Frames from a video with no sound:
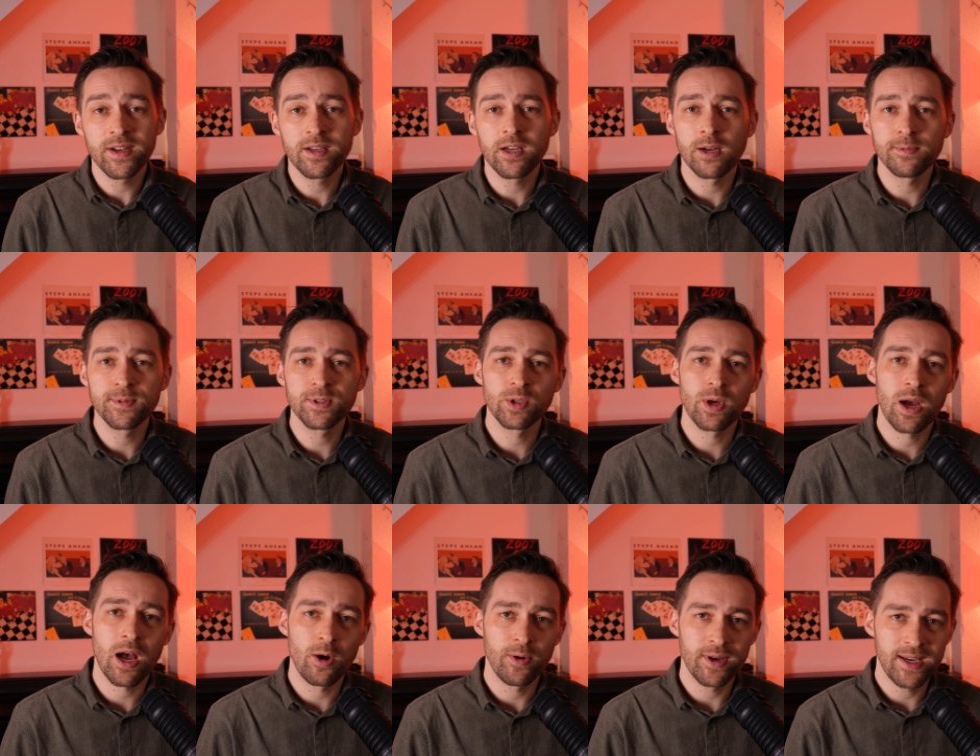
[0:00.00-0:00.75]
it comes to
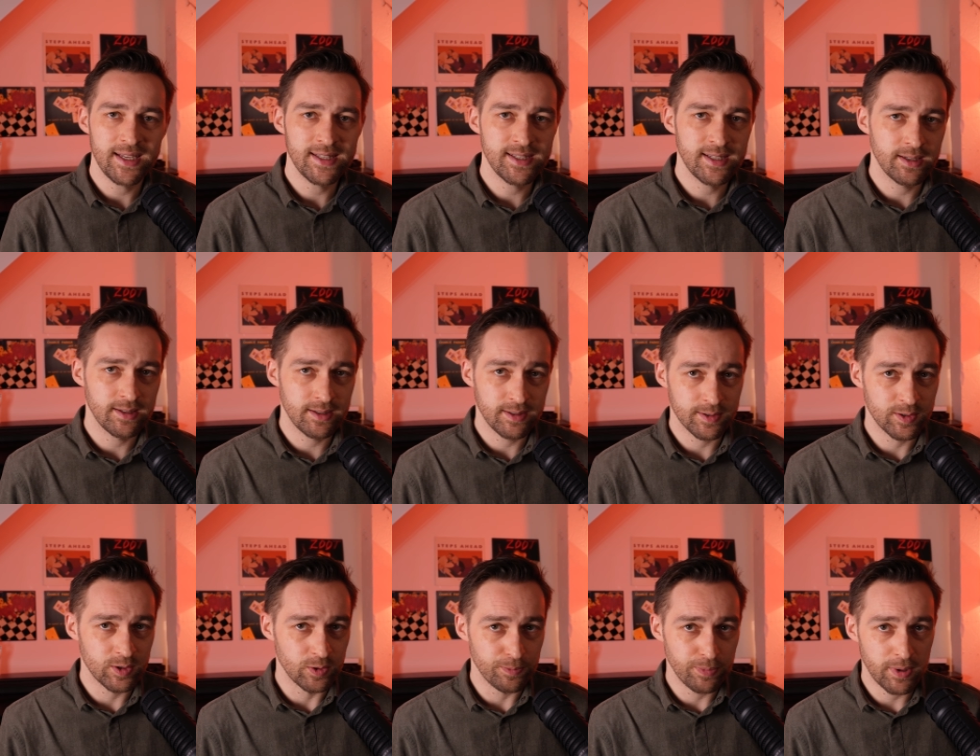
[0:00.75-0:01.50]
how easy it
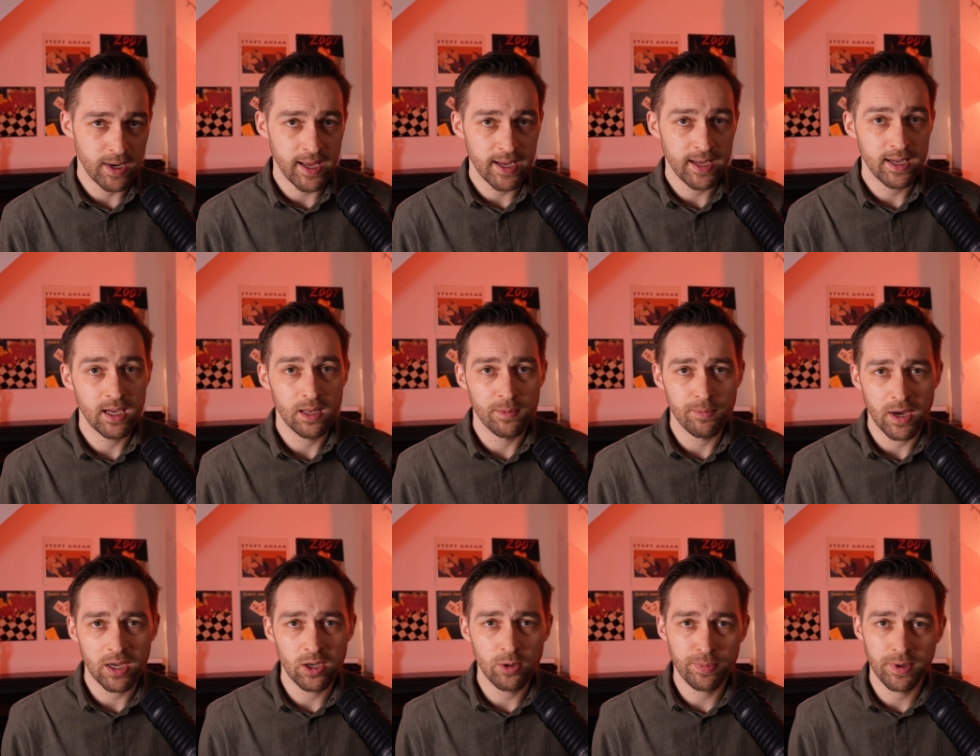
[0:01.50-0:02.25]
is to play, in
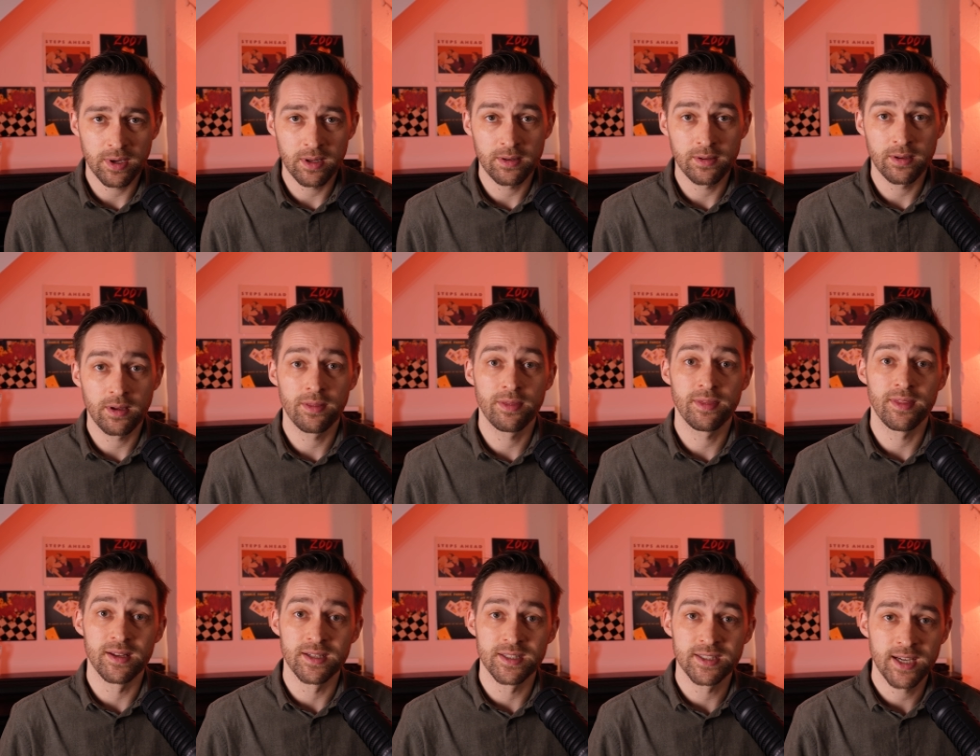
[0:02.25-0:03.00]
my
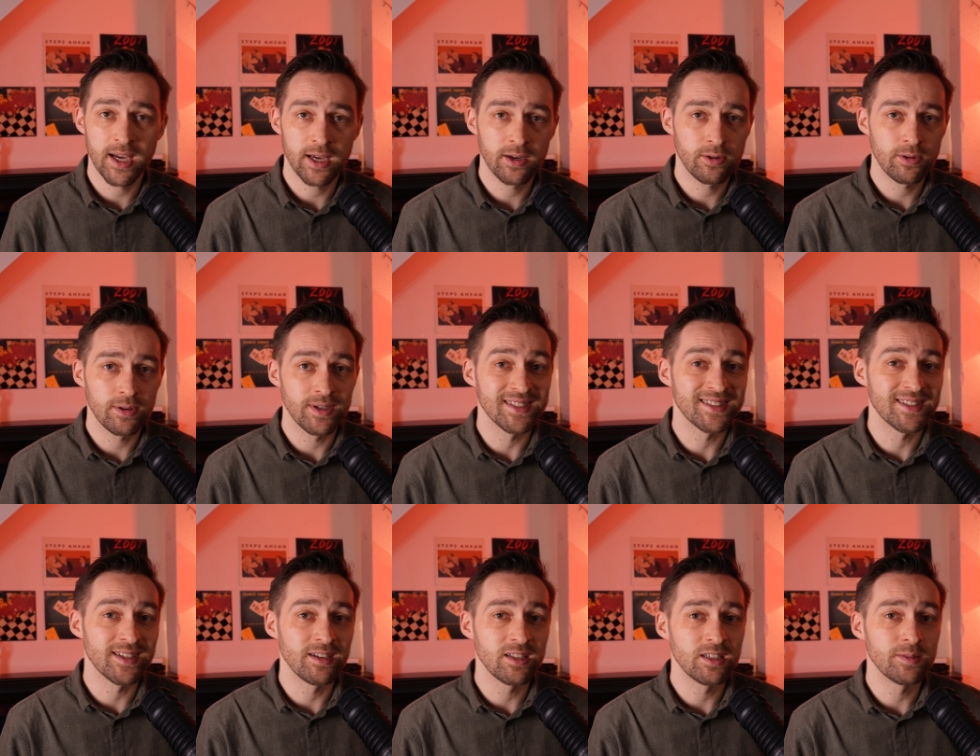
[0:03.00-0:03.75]
opinion, the tenor
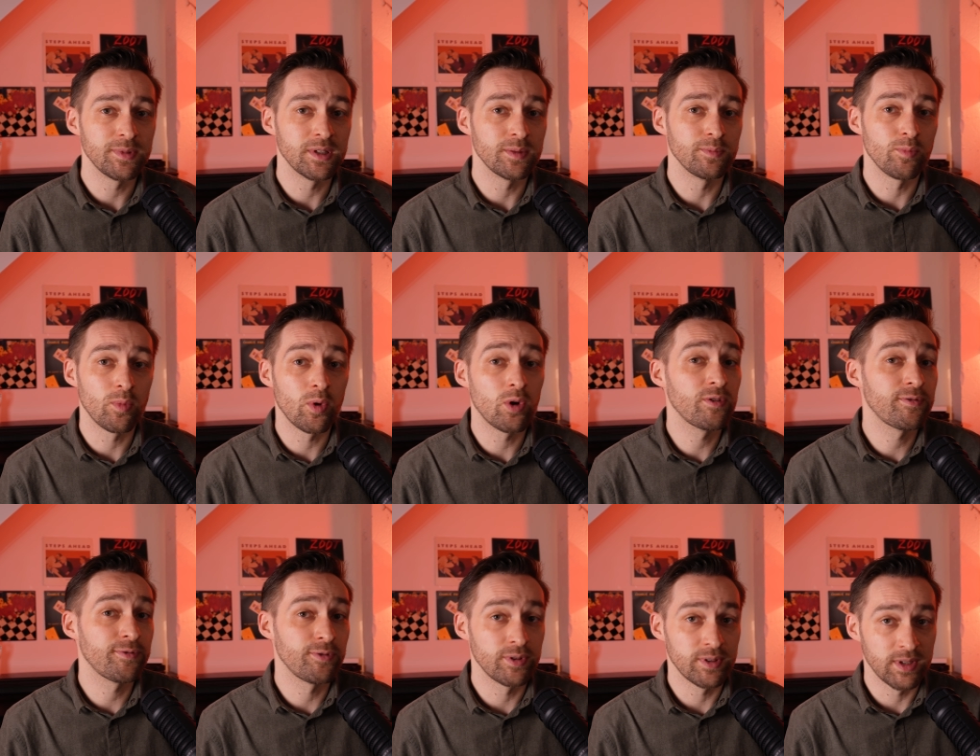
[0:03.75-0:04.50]
is a little bit
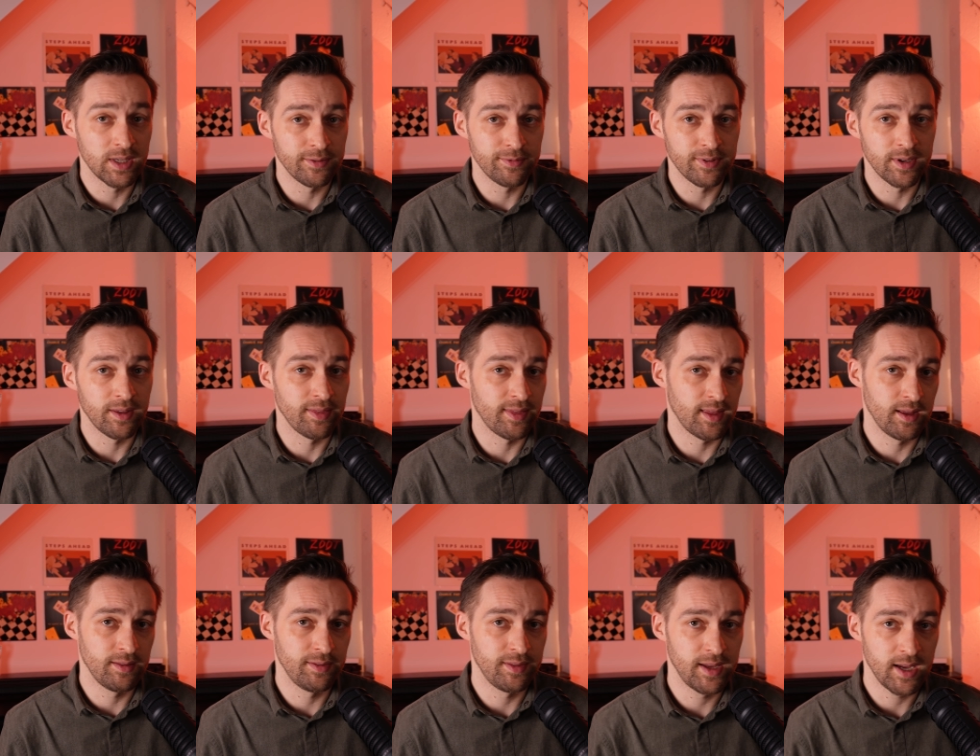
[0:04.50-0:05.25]
more forgiving
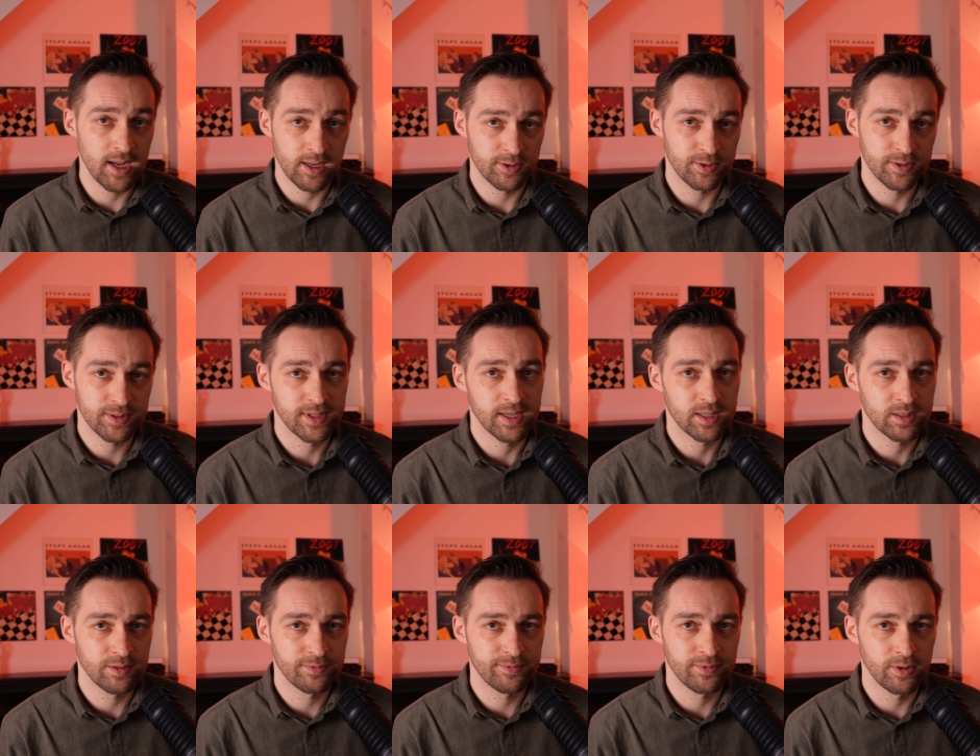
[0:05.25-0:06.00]
than the alto
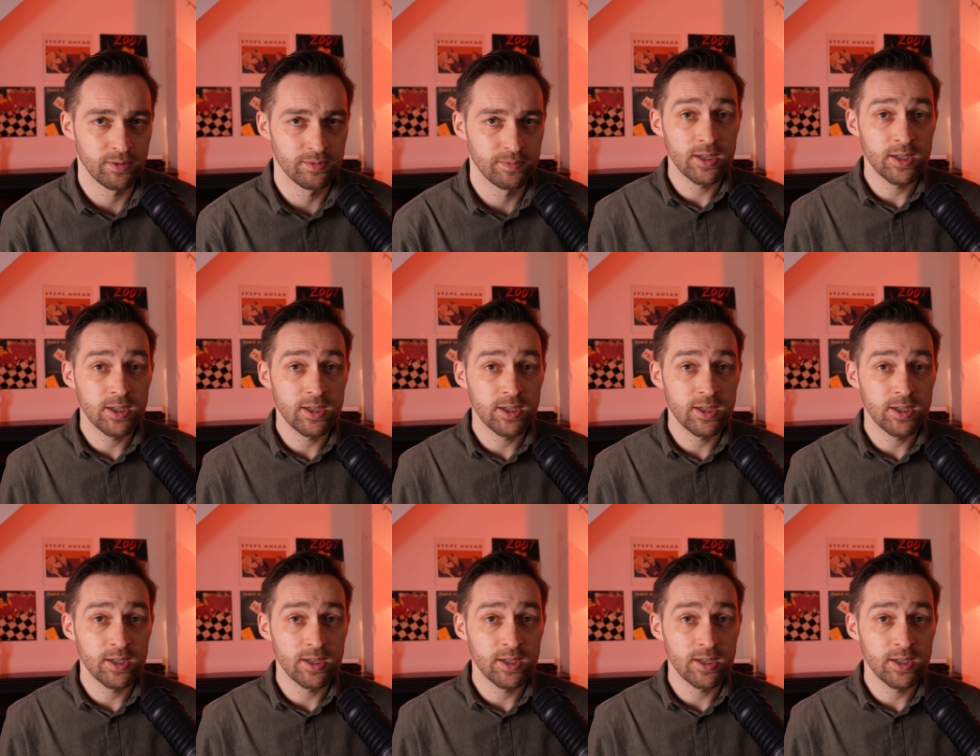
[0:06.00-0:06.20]
saxophone.